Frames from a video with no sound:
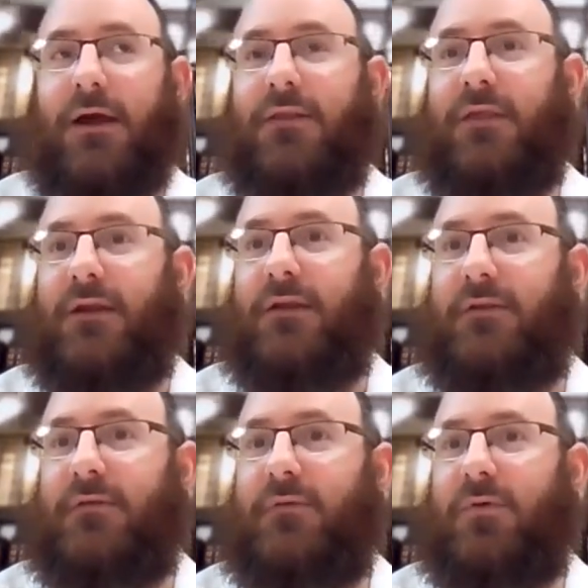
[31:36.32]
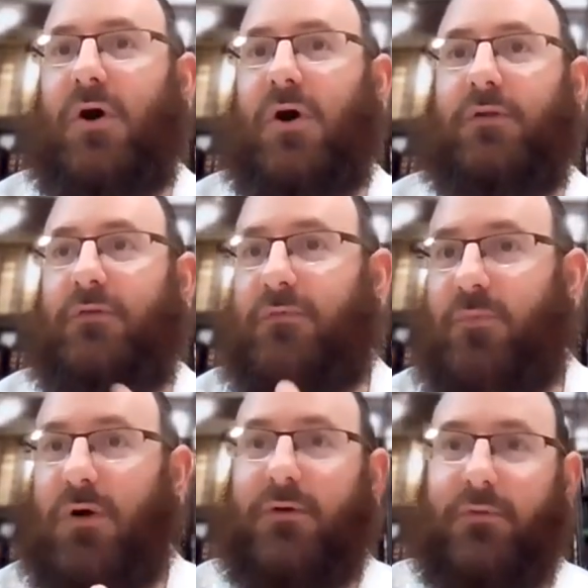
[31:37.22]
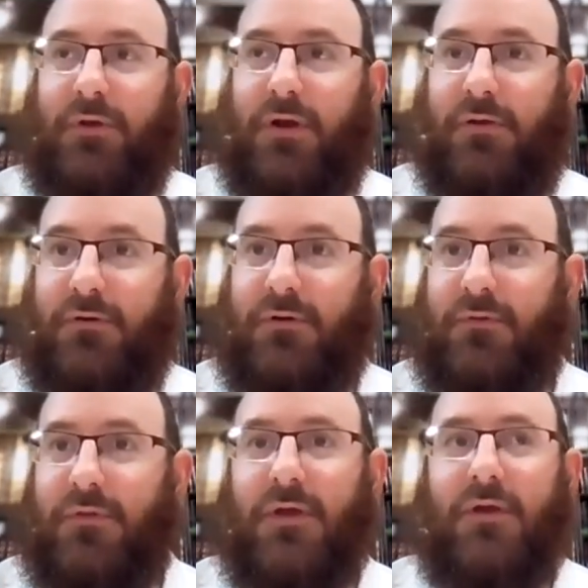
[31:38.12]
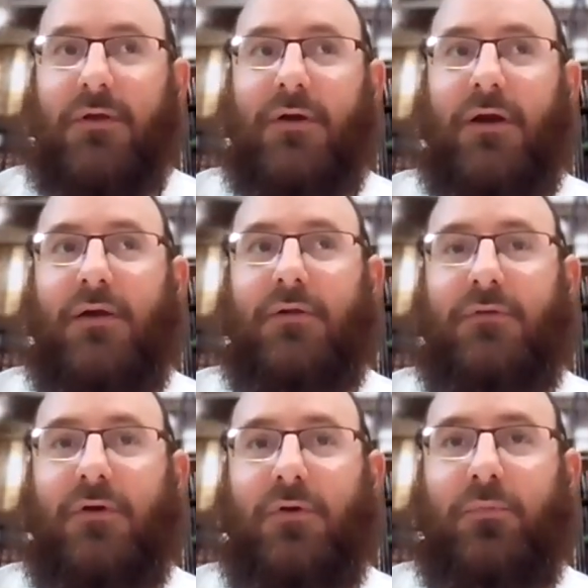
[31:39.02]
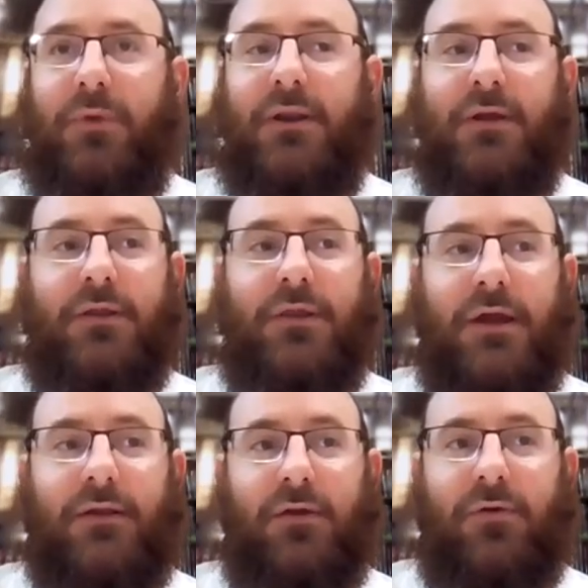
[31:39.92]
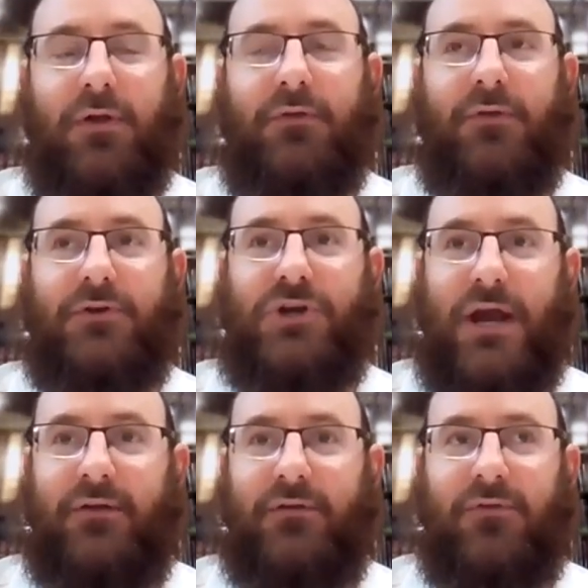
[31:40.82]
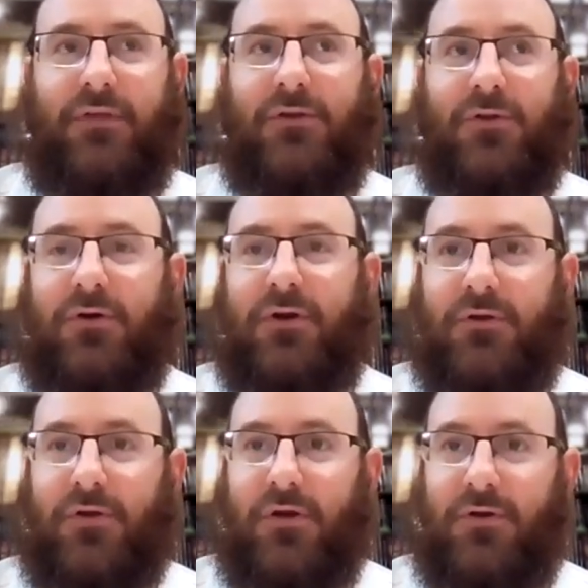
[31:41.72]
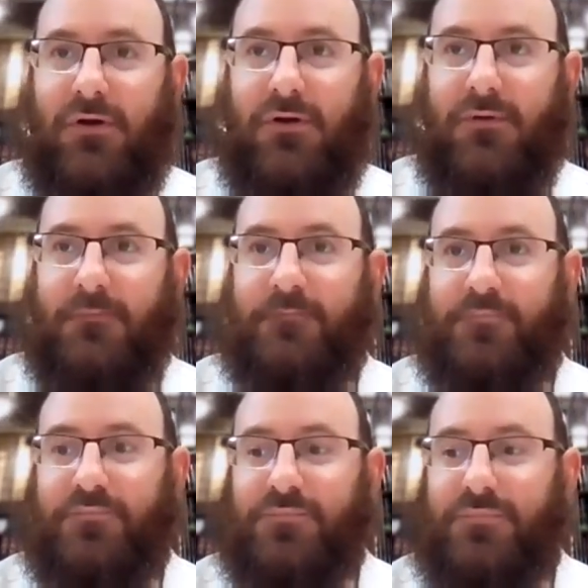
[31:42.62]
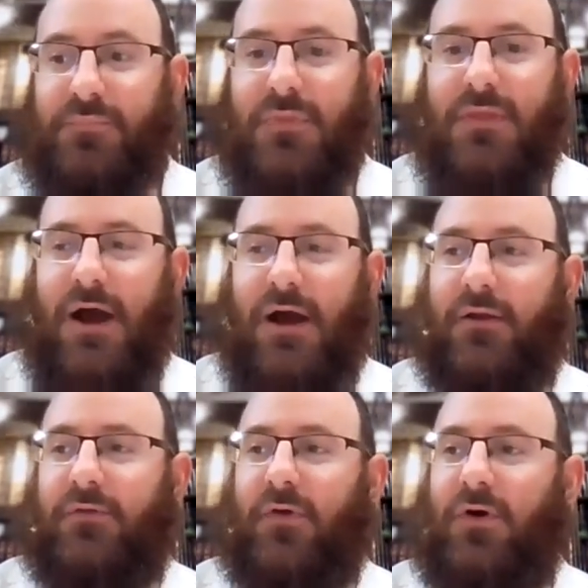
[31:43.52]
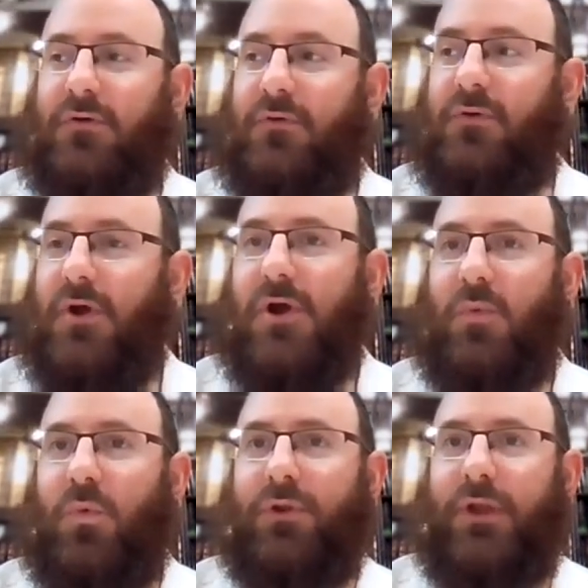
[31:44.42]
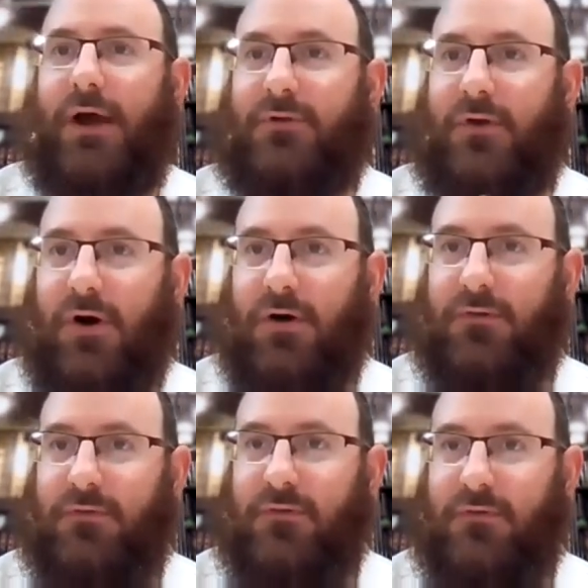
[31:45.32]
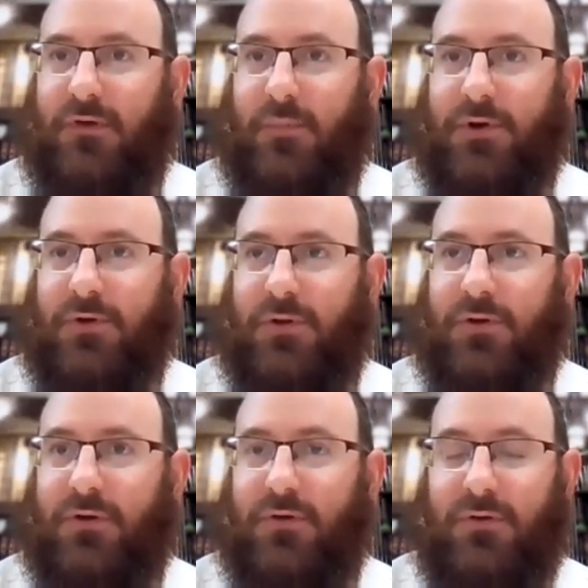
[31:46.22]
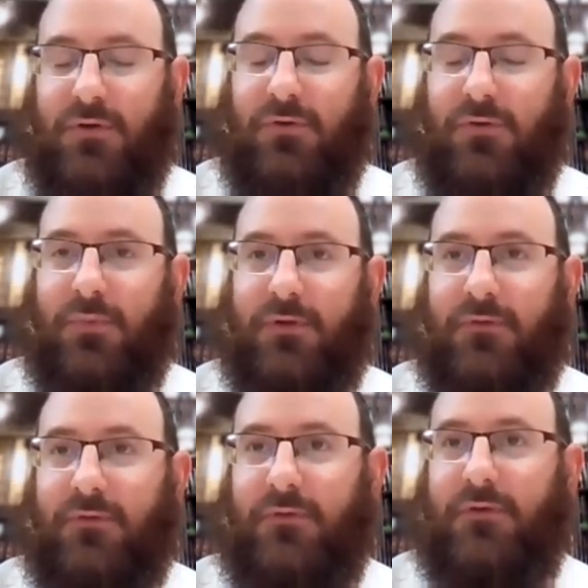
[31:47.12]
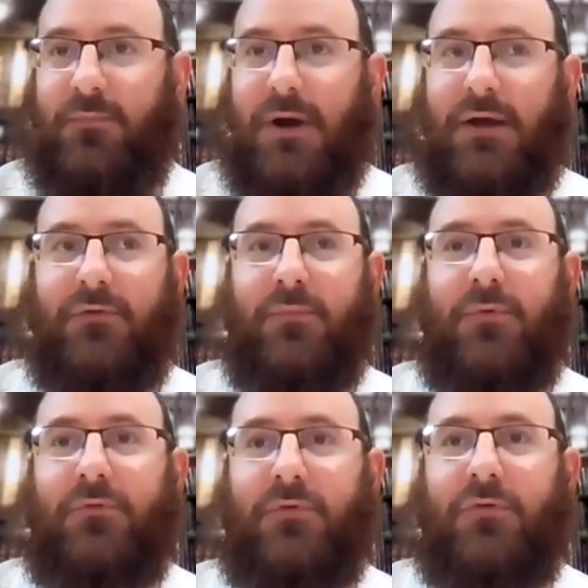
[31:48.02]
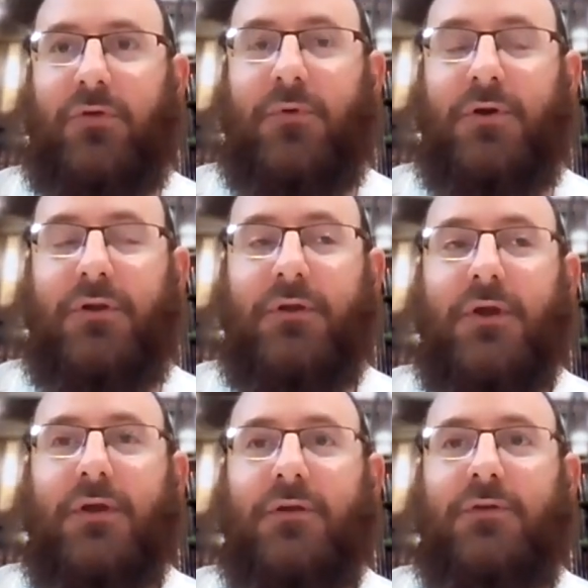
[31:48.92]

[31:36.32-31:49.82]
Not that it causes one or the other. So, meaning that there is a chance that learning Torah on its own will not cause someone to learn to do mitzvahs. It's possible for someone